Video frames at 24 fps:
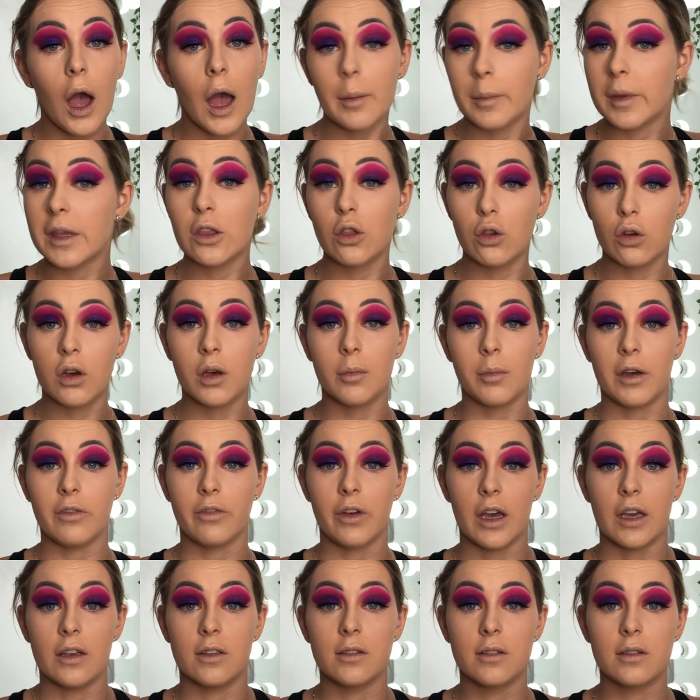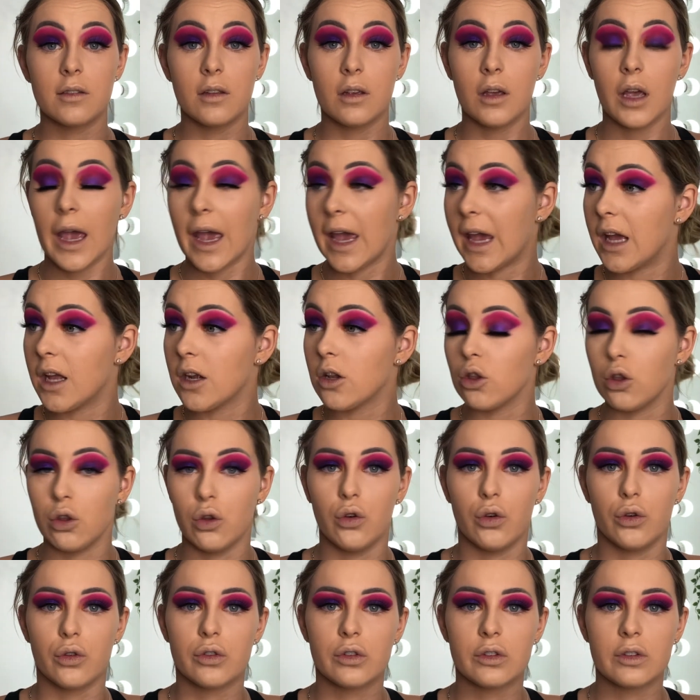mean, look at my face. It
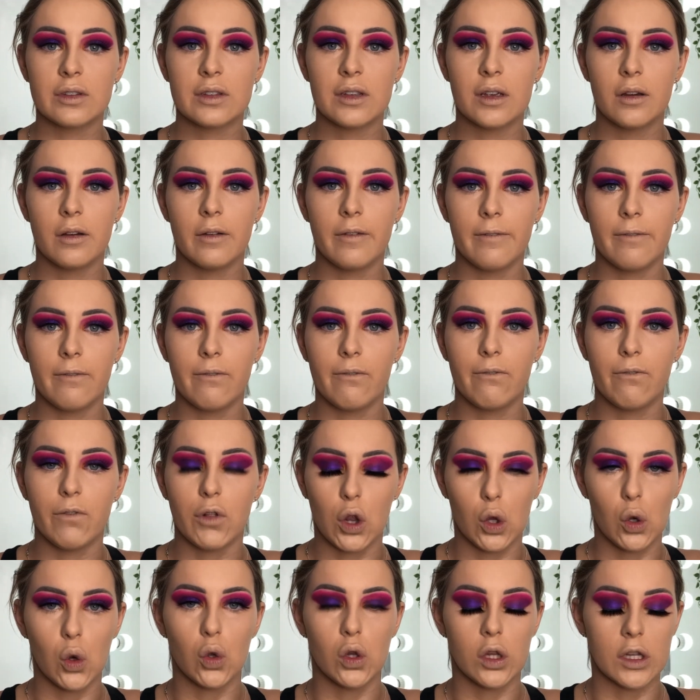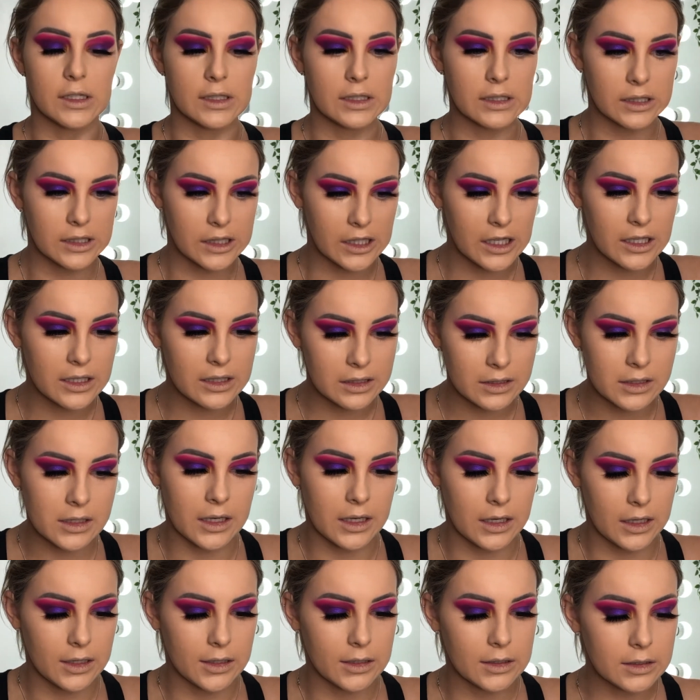looks flawless. This
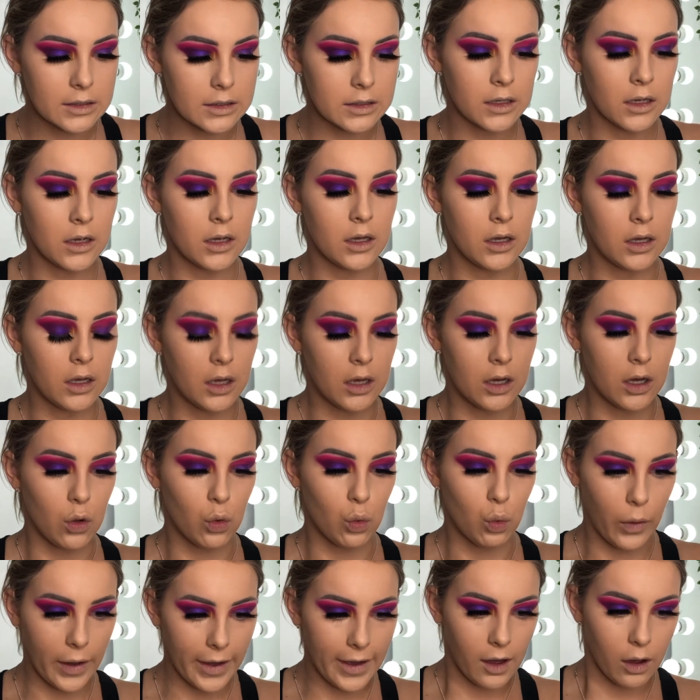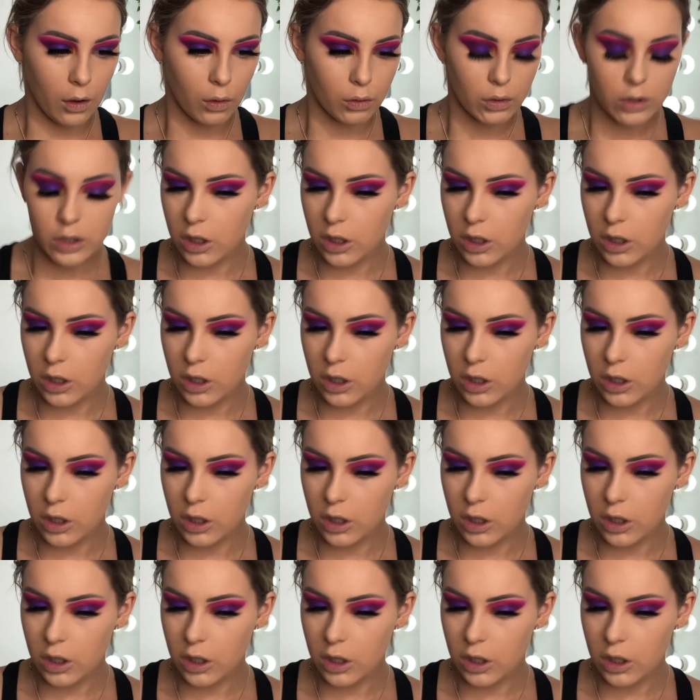is, wow.